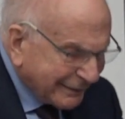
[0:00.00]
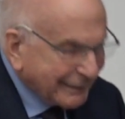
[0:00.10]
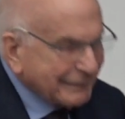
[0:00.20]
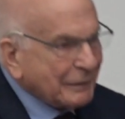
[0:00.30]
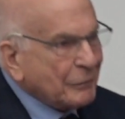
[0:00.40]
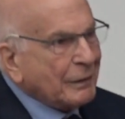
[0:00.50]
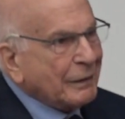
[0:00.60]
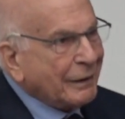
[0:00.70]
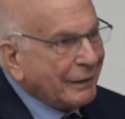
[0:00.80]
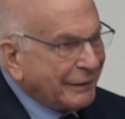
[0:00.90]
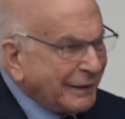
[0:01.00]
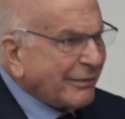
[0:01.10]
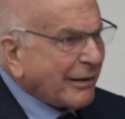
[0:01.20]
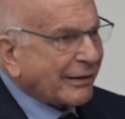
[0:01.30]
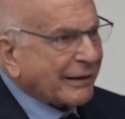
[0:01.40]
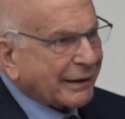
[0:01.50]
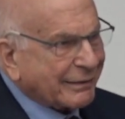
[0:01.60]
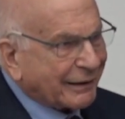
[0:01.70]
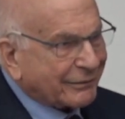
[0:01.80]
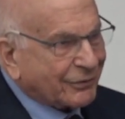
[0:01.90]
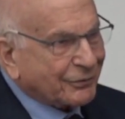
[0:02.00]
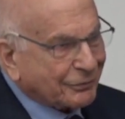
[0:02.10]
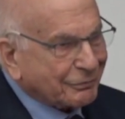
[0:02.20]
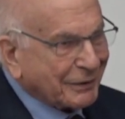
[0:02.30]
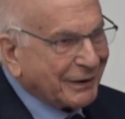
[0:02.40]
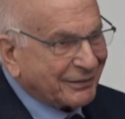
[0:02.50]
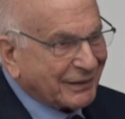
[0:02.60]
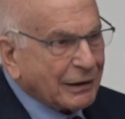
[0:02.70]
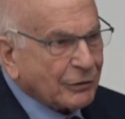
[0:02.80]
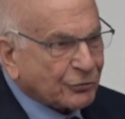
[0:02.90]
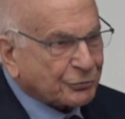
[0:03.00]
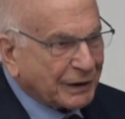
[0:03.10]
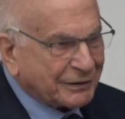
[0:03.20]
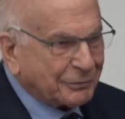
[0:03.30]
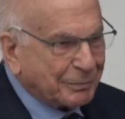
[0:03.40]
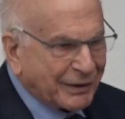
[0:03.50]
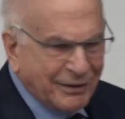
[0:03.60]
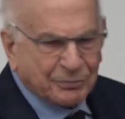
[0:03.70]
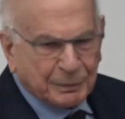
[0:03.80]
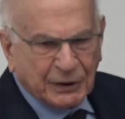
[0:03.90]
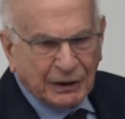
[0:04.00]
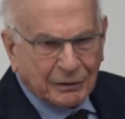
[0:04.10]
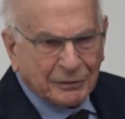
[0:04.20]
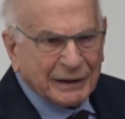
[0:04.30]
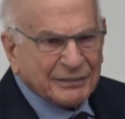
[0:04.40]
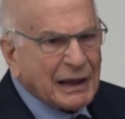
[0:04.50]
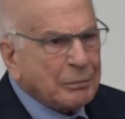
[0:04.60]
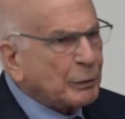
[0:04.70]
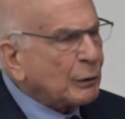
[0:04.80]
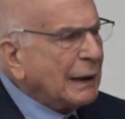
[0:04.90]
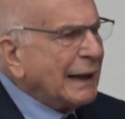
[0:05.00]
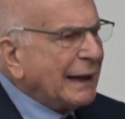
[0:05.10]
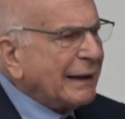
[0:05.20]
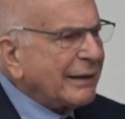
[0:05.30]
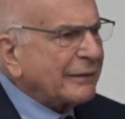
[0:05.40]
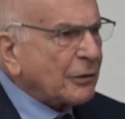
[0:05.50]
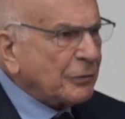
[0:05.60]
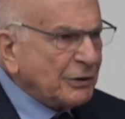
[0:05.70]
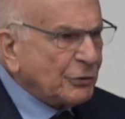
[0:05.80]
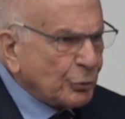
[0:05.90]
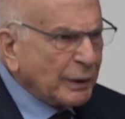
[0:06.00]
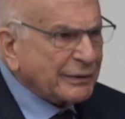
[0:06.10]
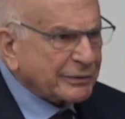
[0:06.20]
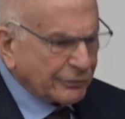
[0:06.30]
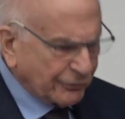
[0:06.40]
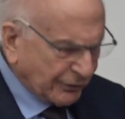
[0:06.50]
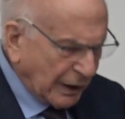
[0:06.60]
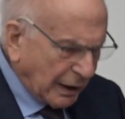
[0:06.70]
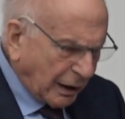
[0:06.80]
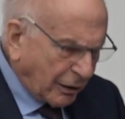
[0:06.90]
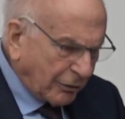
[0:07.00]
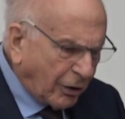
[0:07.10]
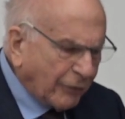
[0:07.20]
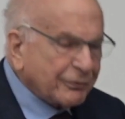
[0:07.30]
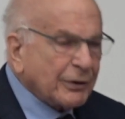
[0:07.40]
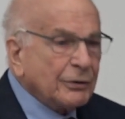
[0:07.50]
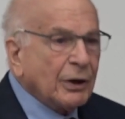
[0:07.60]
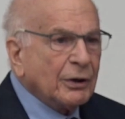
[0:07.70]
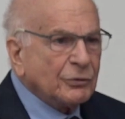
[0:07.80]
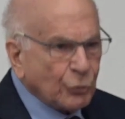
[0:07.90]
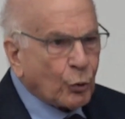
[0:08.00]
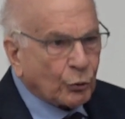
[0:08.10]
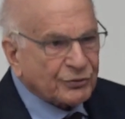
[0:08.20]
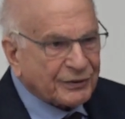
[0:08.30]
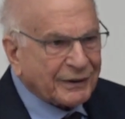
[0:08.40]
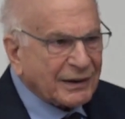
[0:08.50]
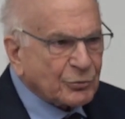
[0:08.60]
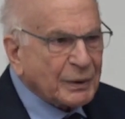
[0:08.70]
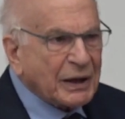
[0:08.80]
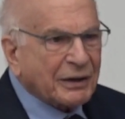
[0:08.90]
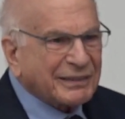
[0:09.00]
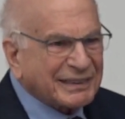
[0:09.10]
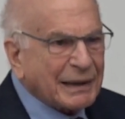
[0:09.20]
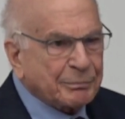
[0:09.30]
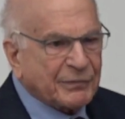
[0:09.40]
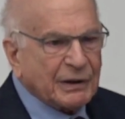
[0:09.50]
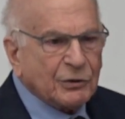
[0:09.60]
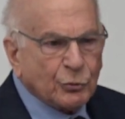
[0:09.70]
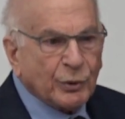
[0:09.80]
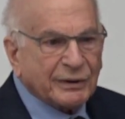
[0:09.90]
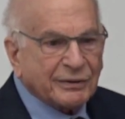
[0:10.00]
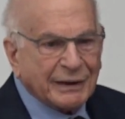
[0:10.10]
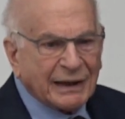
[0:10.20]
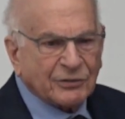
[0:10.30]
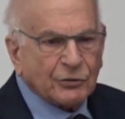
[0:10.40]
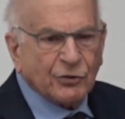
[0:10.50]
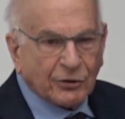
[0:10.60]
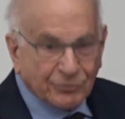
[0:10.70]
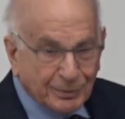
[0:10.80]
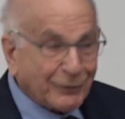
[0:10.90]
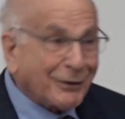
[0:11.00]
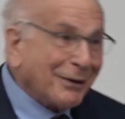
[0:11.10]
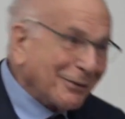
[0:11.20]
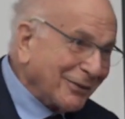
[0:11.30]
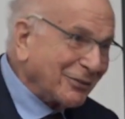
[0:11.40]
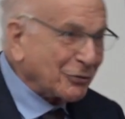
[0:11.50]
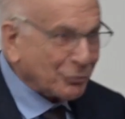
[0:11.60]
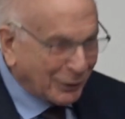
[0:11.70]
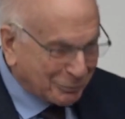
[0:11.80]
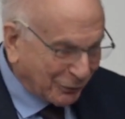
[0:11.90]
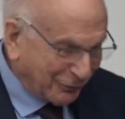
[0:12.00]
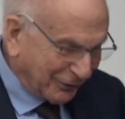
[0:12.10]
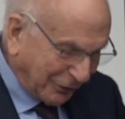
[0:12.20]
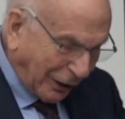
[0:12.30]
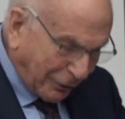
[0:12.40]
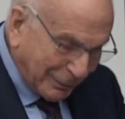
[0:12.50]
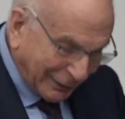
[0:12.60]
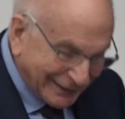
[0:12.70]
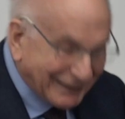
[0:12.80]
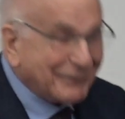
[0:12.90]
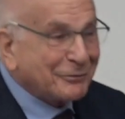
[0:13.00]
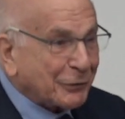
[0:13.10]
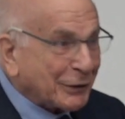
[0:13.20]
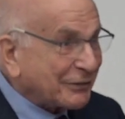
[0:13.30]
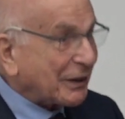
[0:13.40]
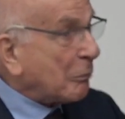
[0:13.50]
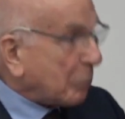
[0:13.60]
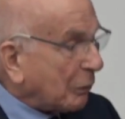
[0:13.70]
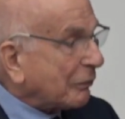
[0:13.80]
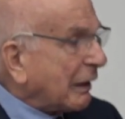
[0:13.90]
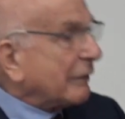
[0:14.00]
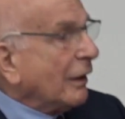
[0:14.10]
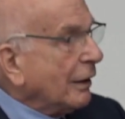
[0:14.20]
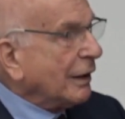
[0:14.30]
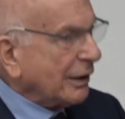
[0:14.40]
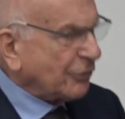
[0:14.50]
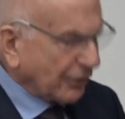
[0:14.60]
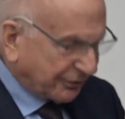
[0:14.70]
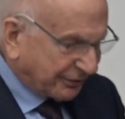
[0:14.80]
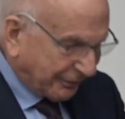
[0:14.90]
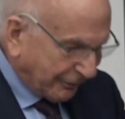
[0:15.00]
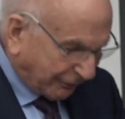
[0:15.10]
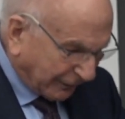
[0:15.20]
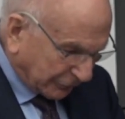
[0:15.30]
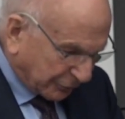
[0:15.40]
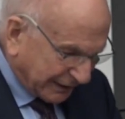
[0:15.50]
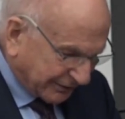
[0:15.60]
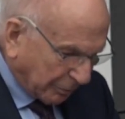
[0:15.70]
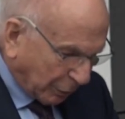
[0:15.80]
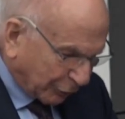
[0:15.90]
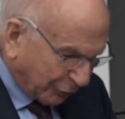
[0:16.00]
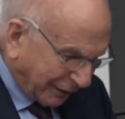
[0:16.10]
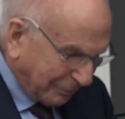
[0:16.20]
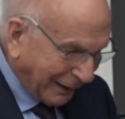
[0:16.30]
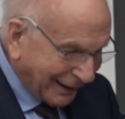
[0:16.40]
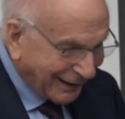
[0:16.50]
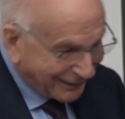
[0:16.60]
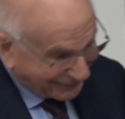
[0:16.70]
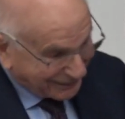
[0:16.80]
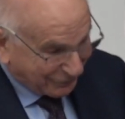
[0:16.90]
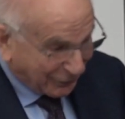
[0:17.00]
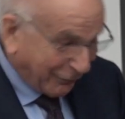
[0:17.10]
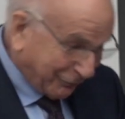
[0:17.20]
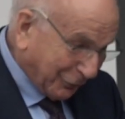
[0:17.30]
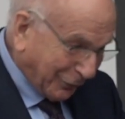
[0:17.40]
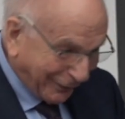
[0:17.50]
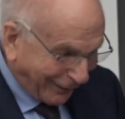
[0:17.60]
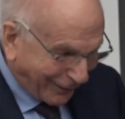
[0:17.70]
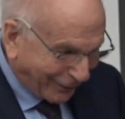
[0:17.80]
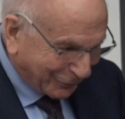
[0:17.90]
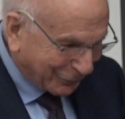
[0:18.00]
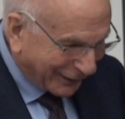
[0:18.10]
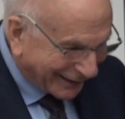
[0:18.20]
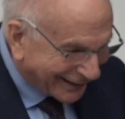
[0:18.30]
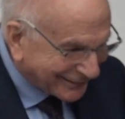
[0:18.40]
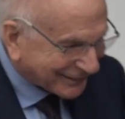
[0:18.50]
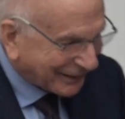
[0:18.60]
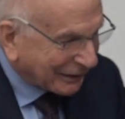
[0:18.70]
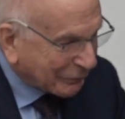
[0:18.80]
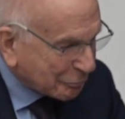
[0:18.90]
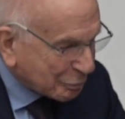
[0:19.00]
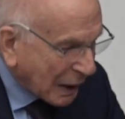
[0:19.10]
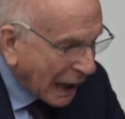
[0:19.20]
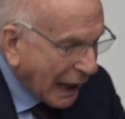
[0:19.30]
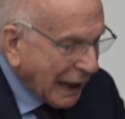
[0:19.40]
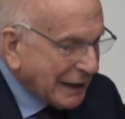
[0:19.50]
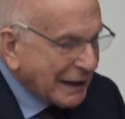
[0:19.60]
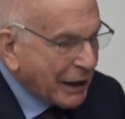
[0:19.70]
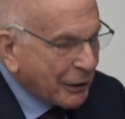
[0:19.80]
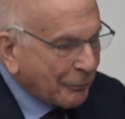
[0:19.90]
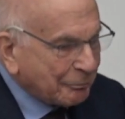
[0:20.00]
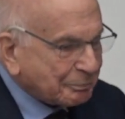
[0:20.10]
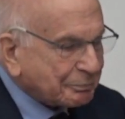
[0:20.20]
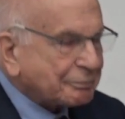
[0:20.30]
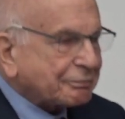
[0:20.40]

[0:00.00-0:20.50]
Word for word: the, another thing that is illustrated by this particular example is that our intuitions are often endorsed. That is, we accept the intuition as a judgment this is what Professor Aumann did, for example, that it just felt reasonable to him even after I argued against it. Now,